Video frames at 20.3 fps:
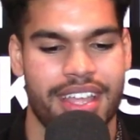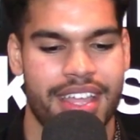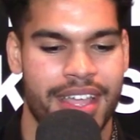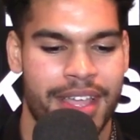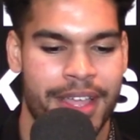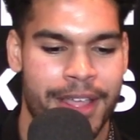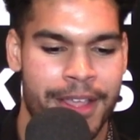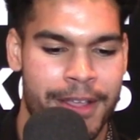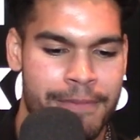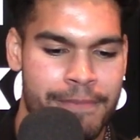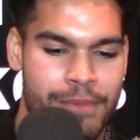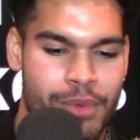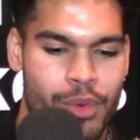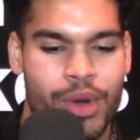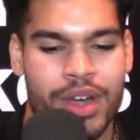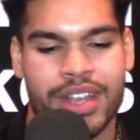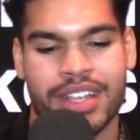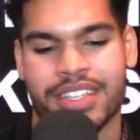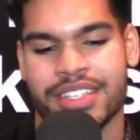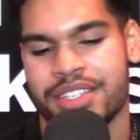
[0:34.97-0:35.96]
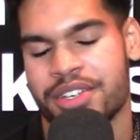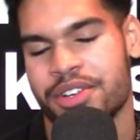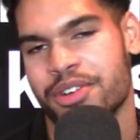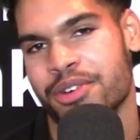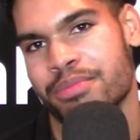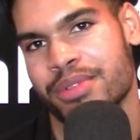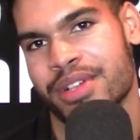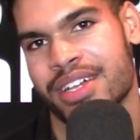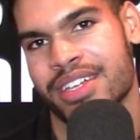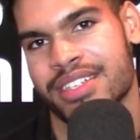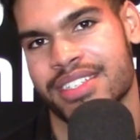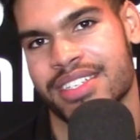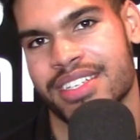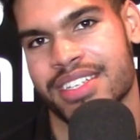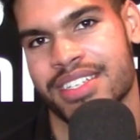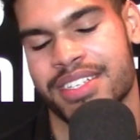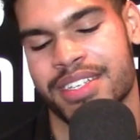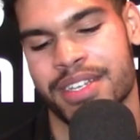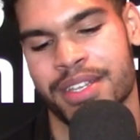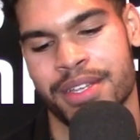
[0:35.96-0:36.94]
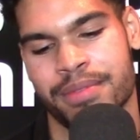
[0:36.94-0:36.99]
Um, what is
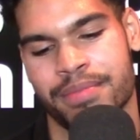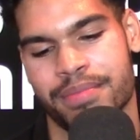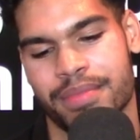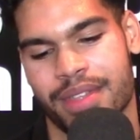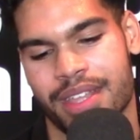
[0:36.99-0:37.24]
neuroplasticity?